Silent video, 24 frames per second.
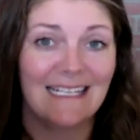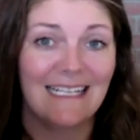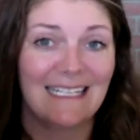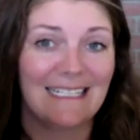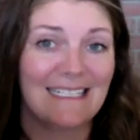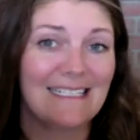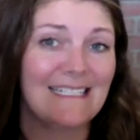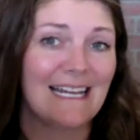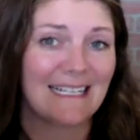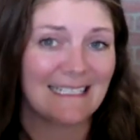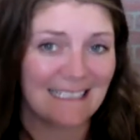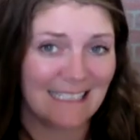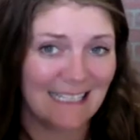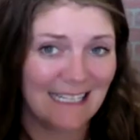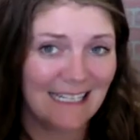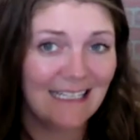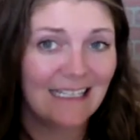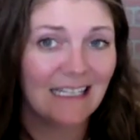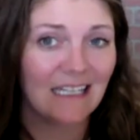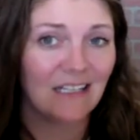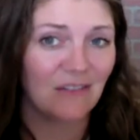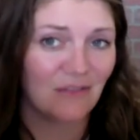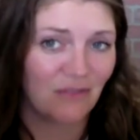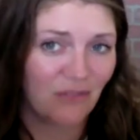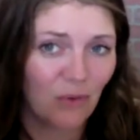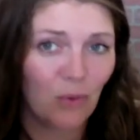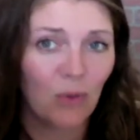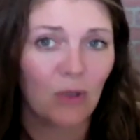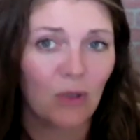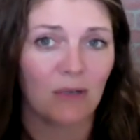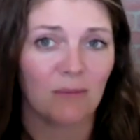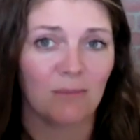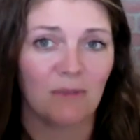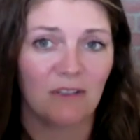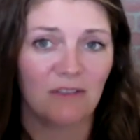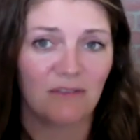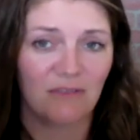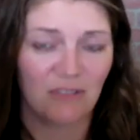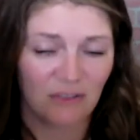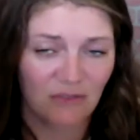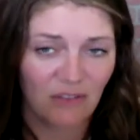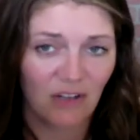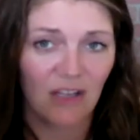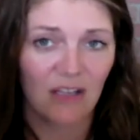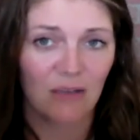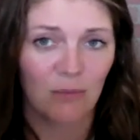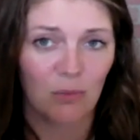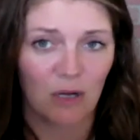in technique and form for
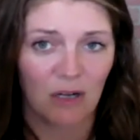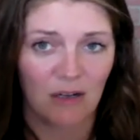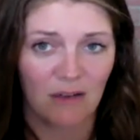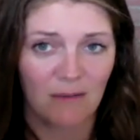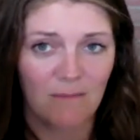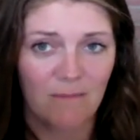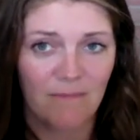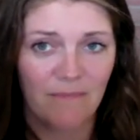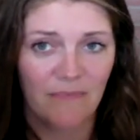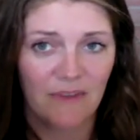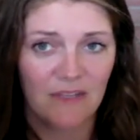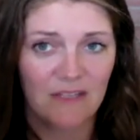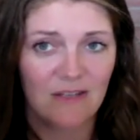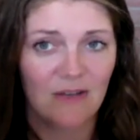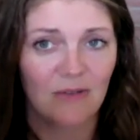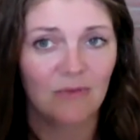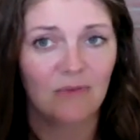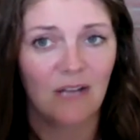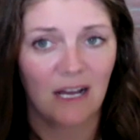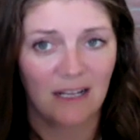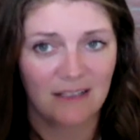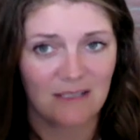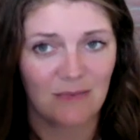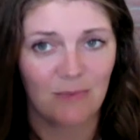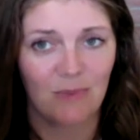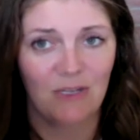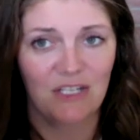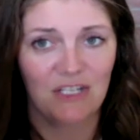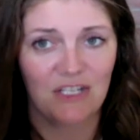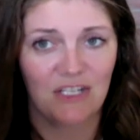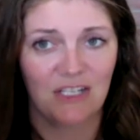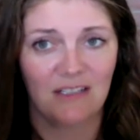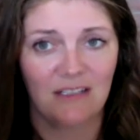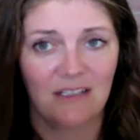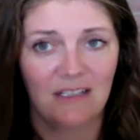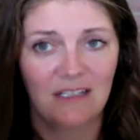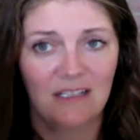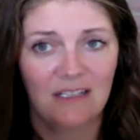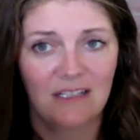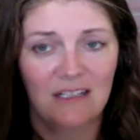volleyball. So not to mention,